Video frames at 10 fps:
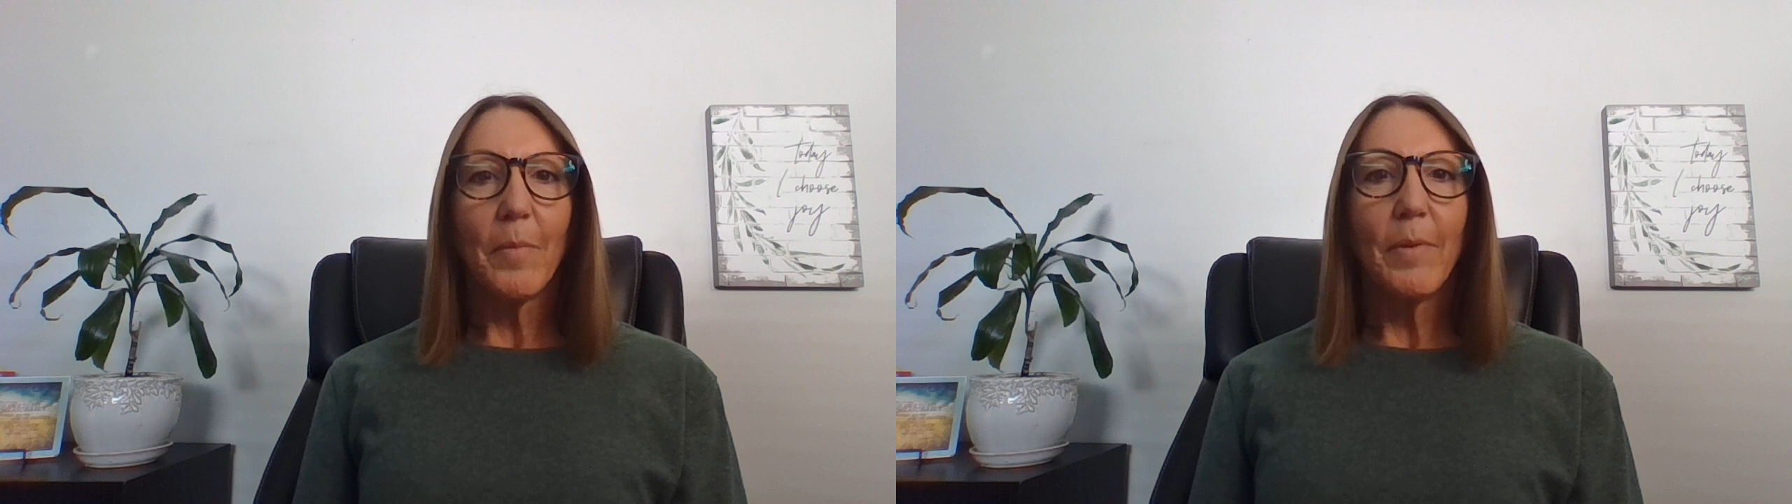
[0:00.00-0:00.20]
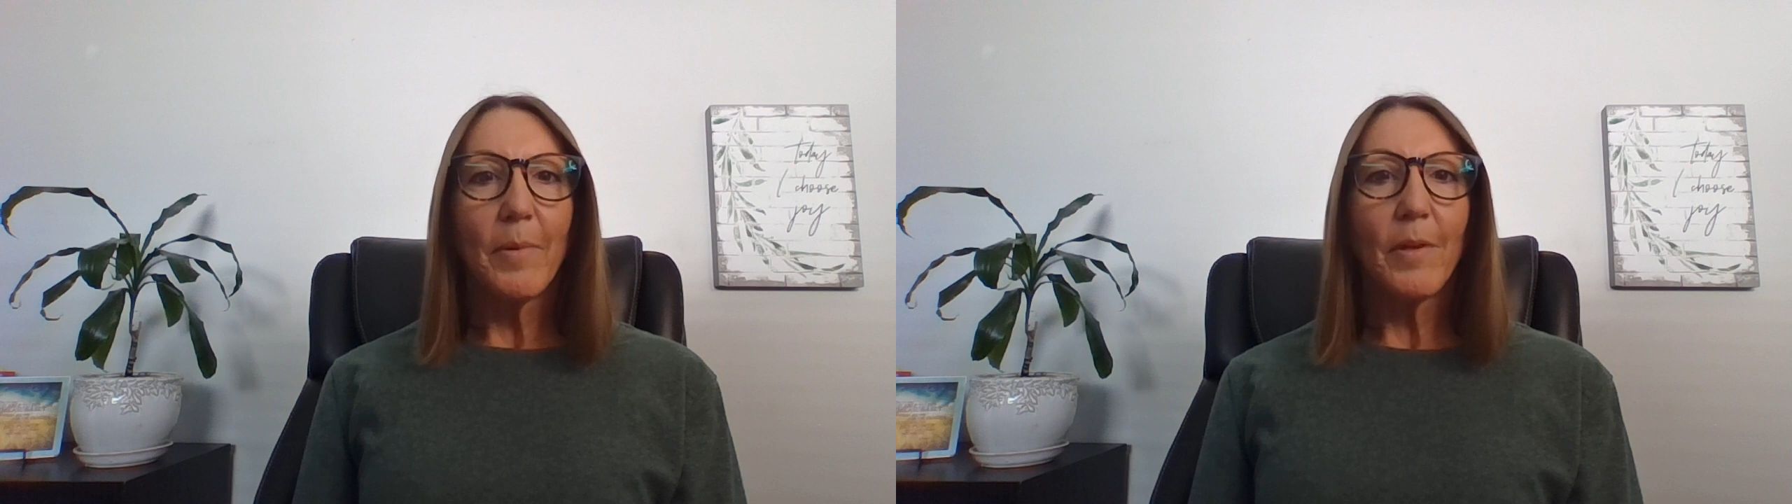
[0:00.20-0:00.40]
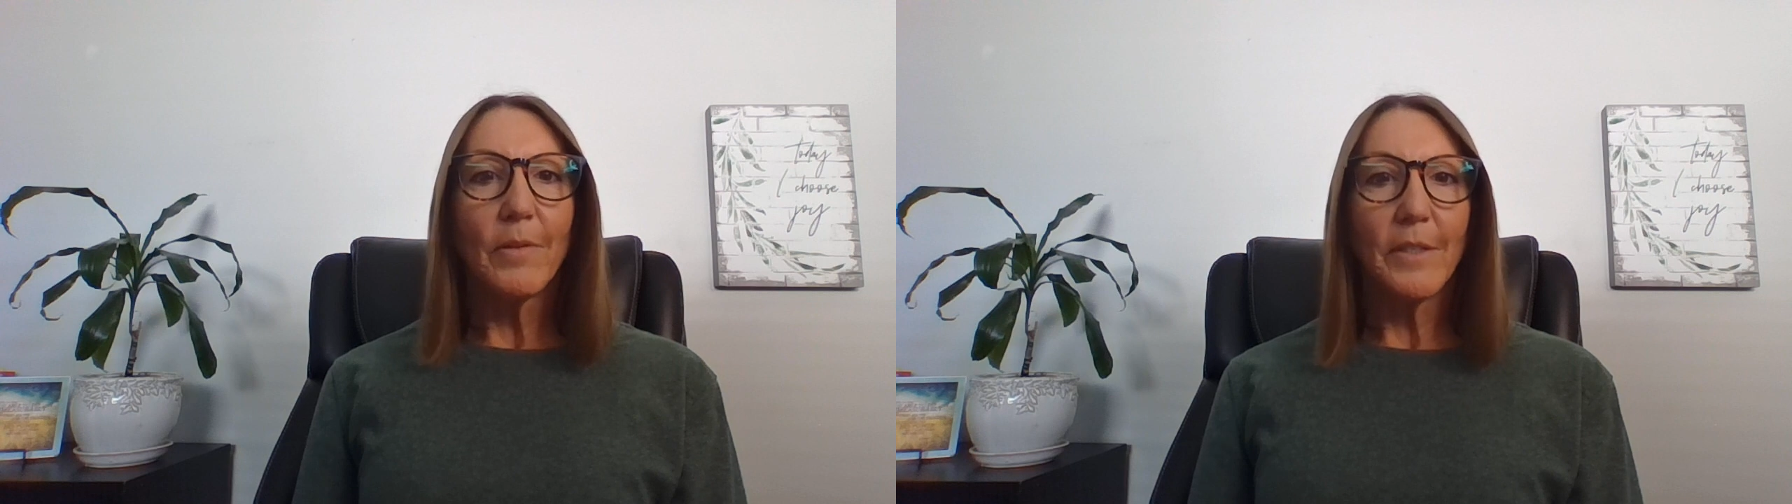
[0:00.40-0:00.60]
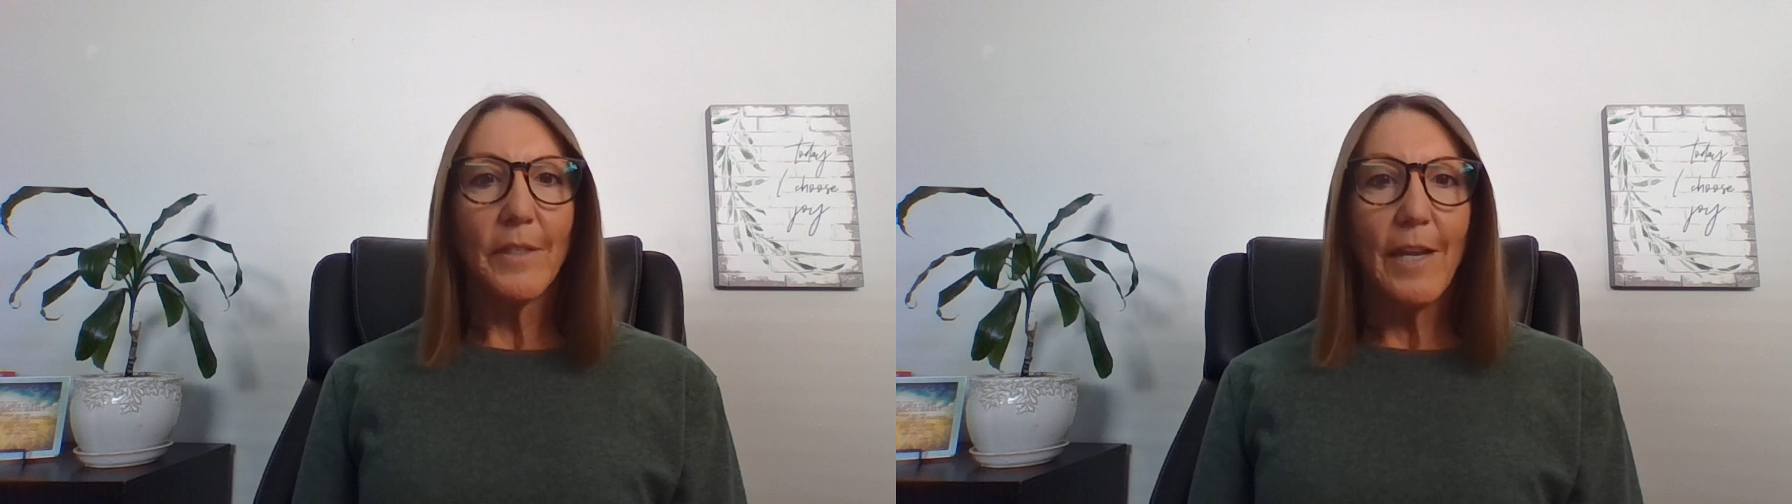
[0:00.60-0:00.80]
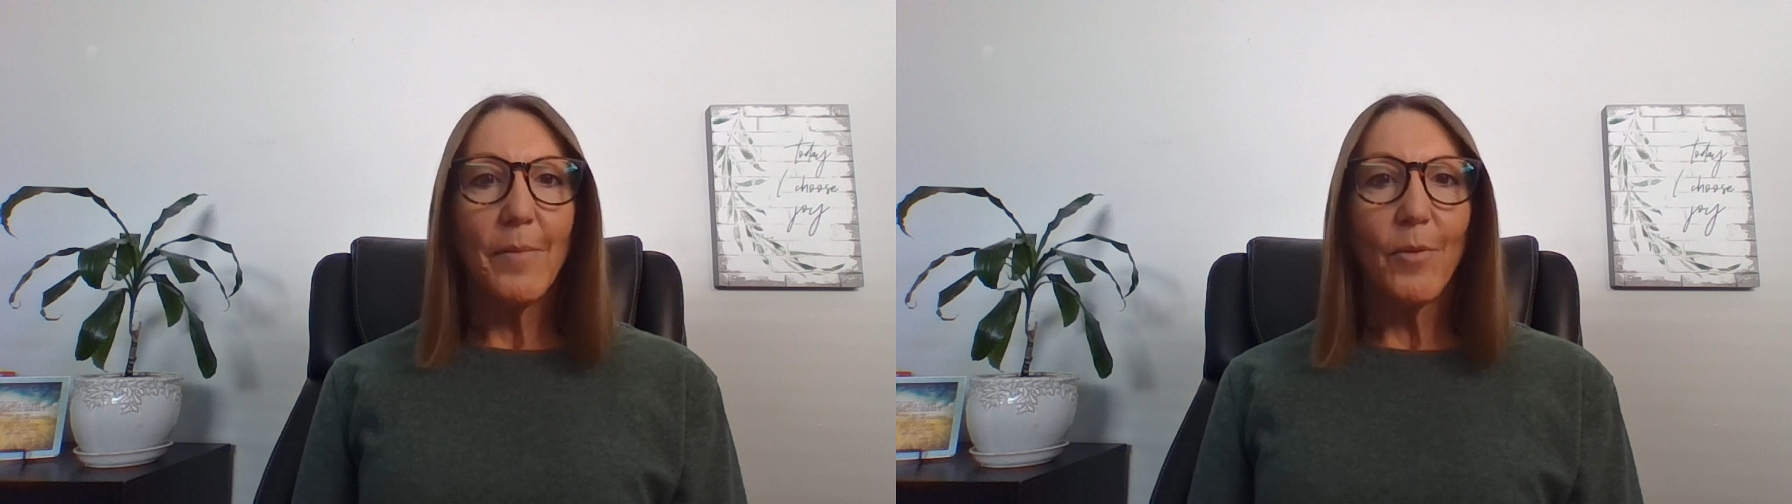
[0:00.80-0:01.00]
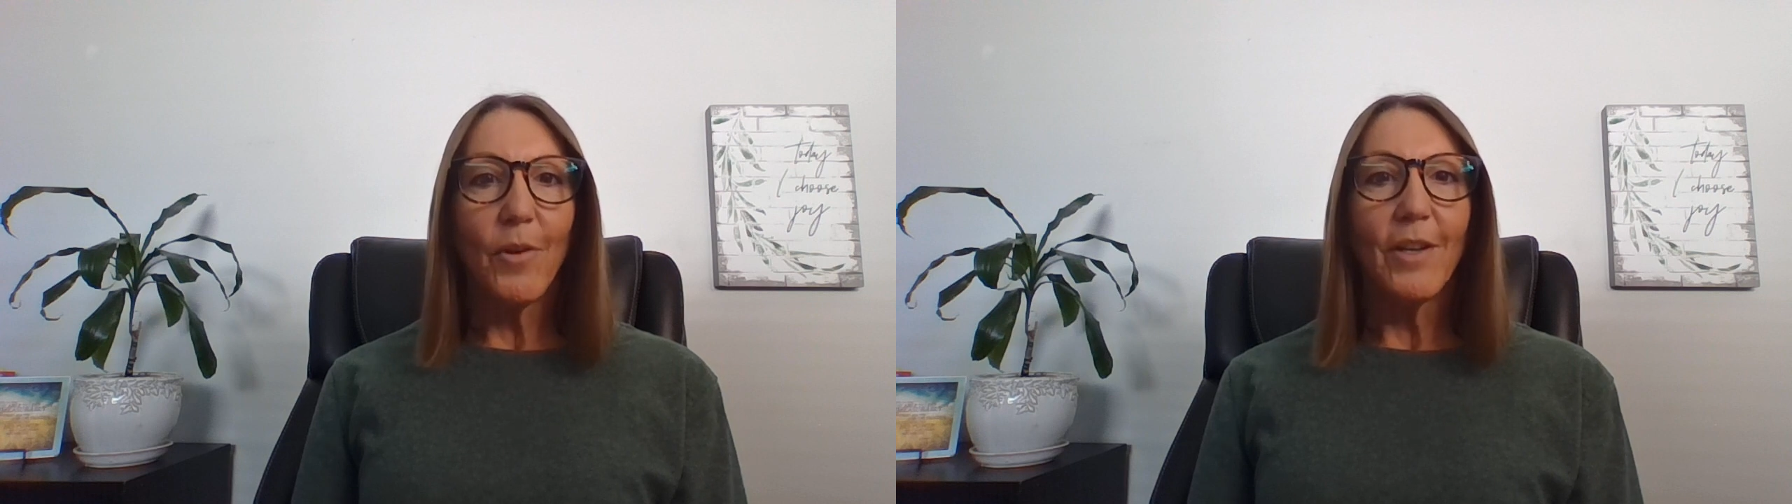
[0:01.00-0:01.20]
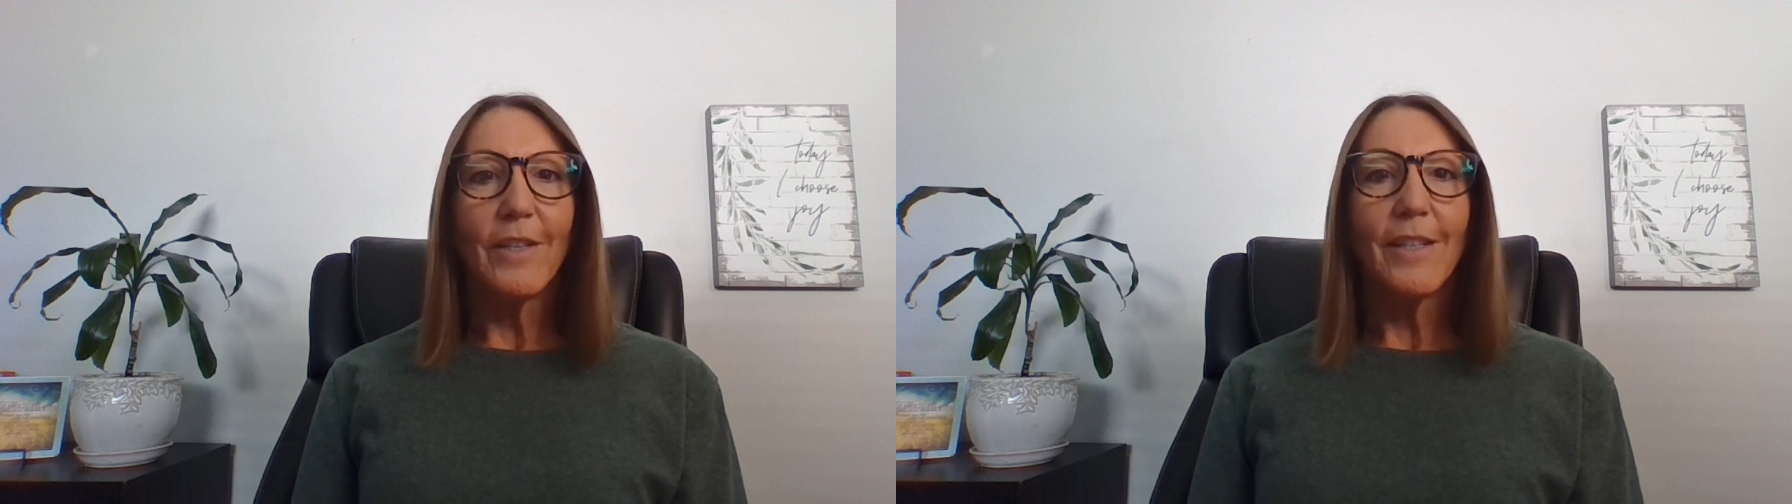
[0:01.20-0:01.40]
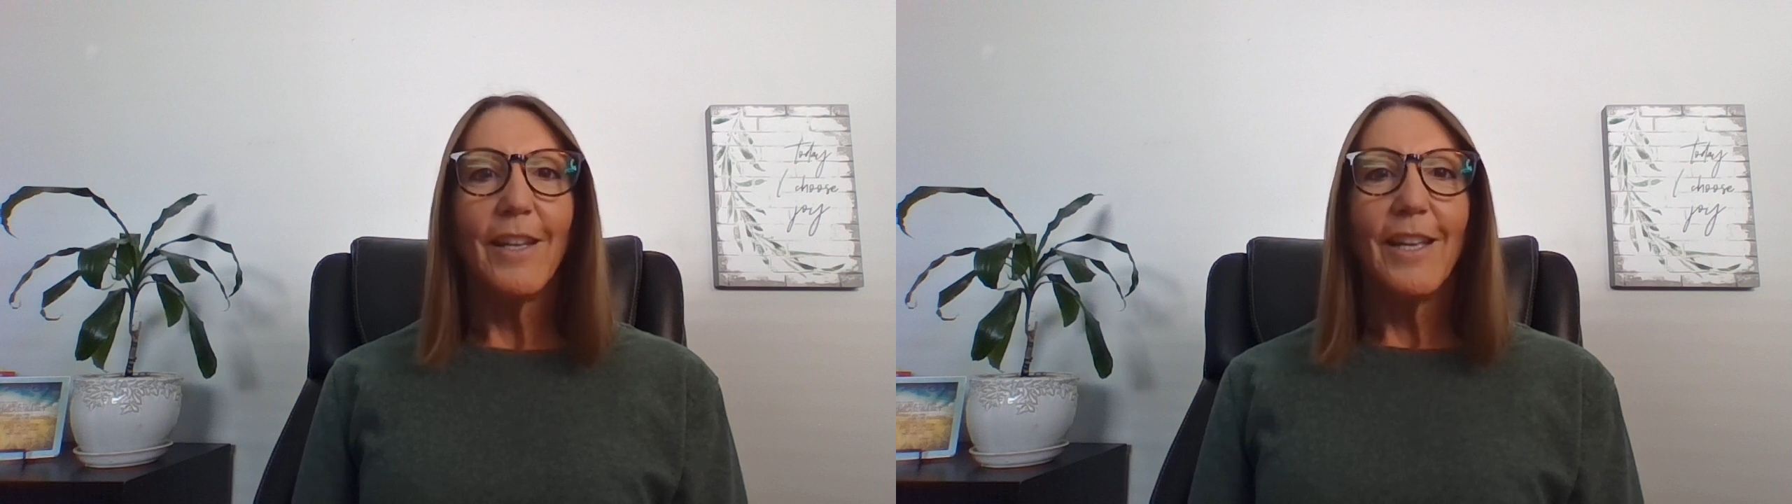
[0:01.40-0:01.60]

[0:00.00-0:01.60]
a biblical standpoint